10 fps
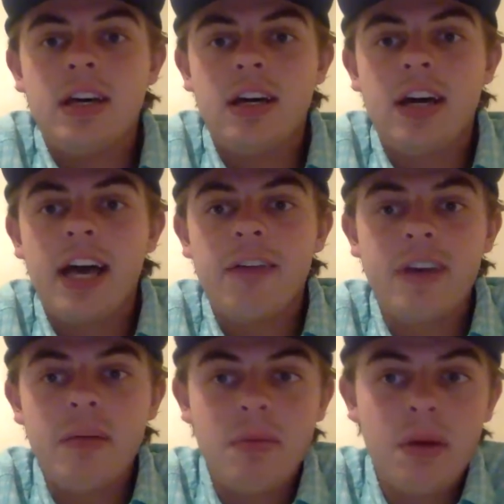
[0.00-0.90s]
I had a
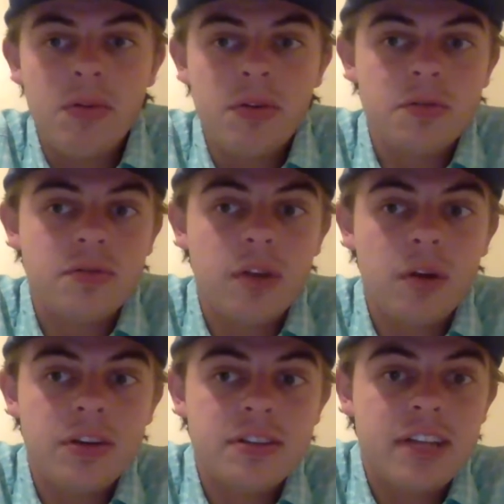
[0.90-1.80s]
family member who was
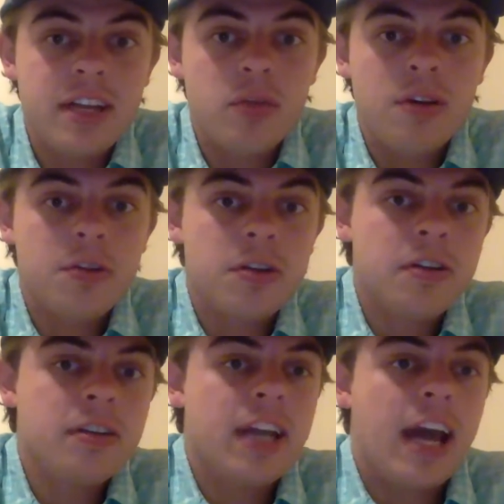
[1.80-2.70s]
floating the Snake River
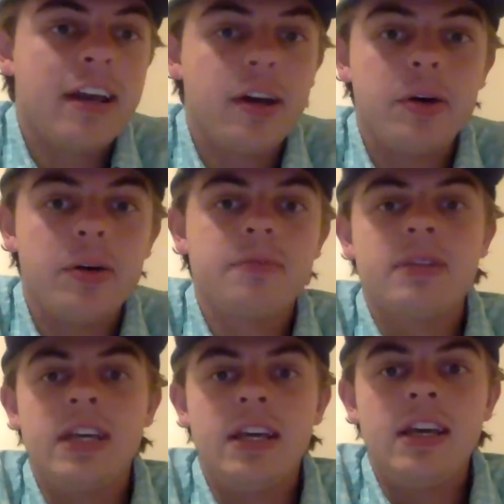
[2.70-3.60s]
in Idaho.
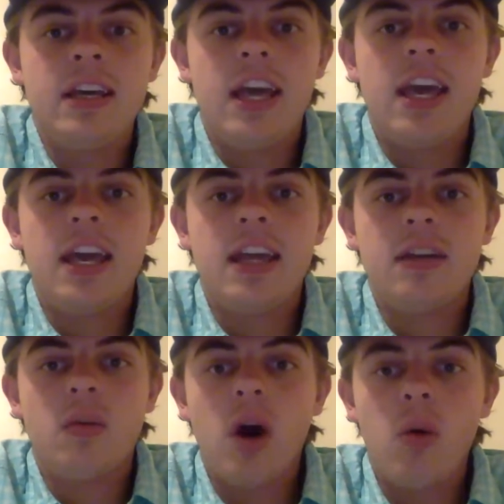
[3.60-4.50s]
And
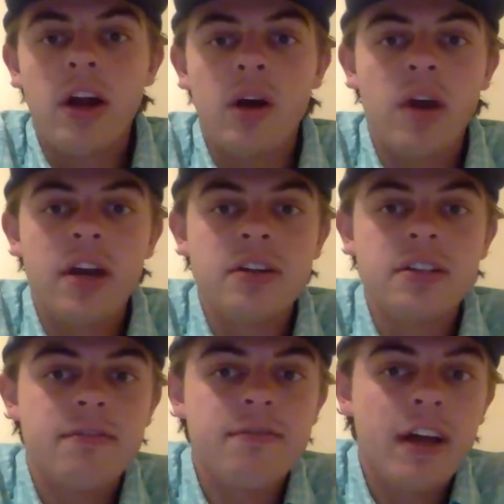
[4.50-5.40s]
while wearing waders,
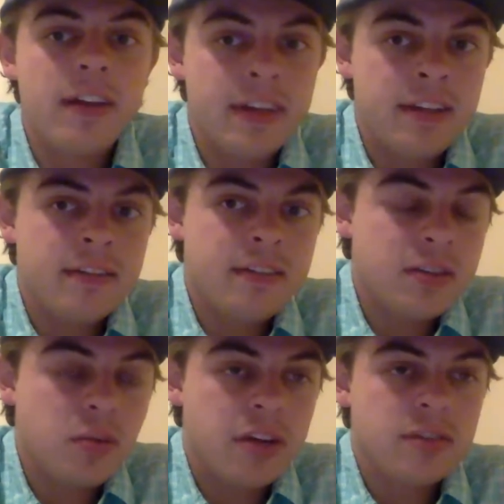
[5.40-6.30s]
he fell in,
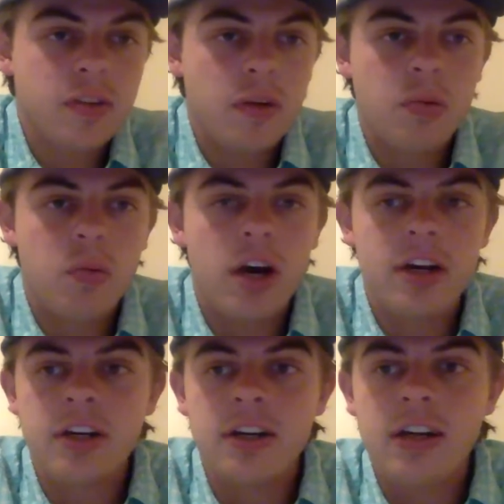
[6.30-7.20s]
his waders filled up with
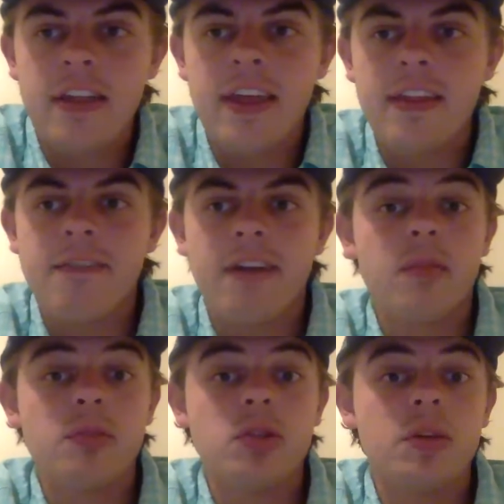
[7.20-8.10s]
water, and then they found
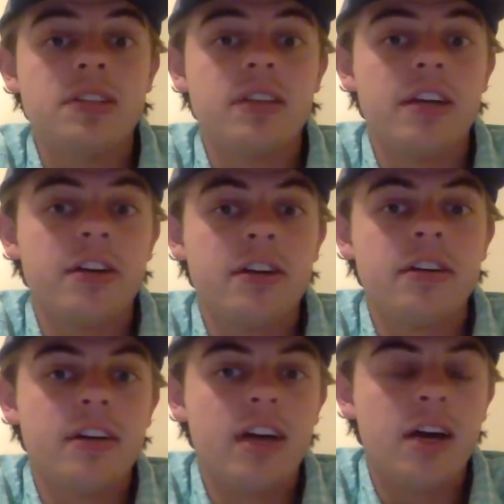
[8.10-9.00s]
him 2 weeks later
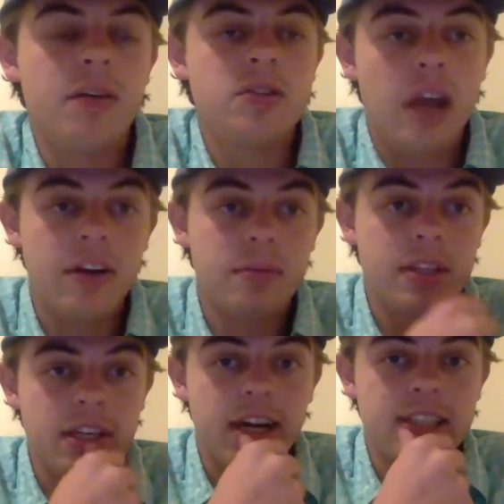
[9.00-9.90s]
with drowning being
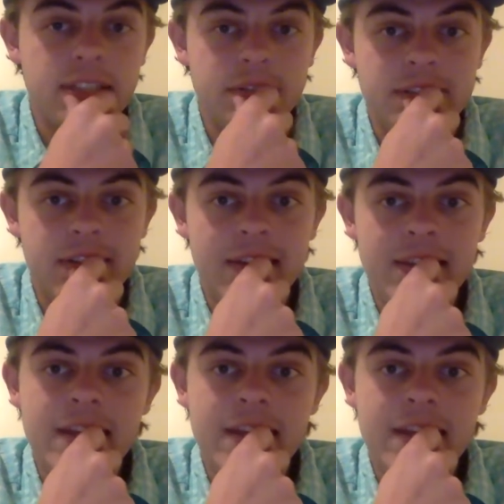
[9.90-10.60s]
the causing of his death.